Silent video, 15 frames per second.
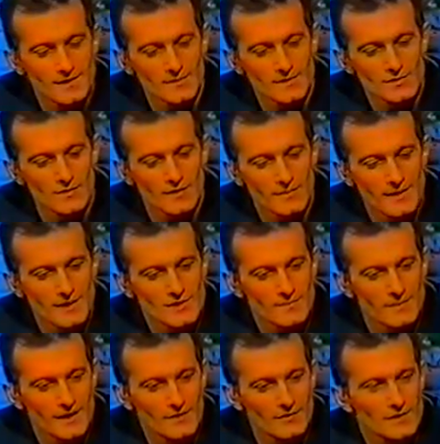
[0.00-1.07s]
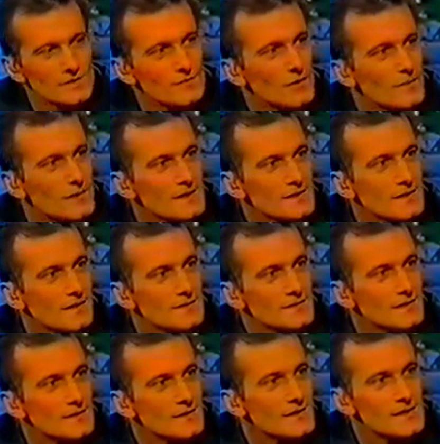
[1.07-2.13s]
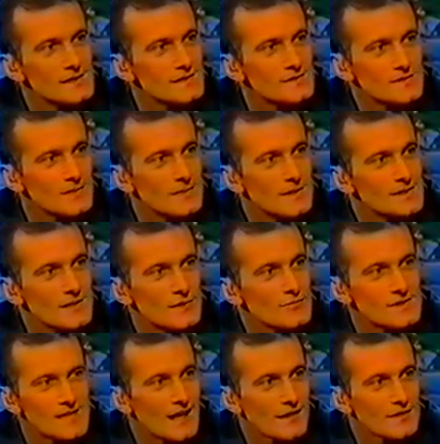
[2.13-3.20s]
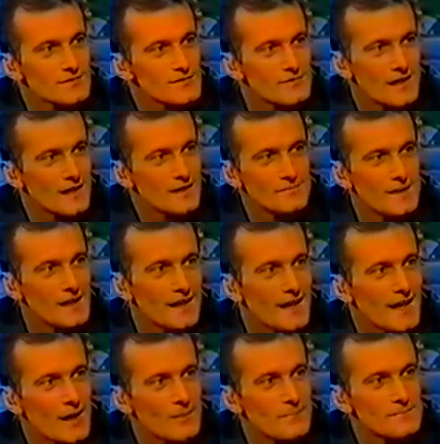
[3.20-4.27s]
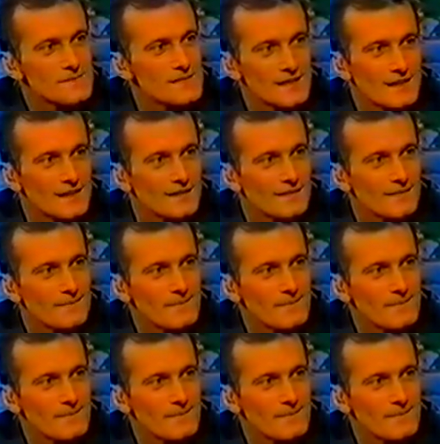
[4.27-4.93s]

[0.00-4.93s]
someone talking about Jimi Hendrix a few weeks ago, he said that Jimmy still sells 3 million albums a year.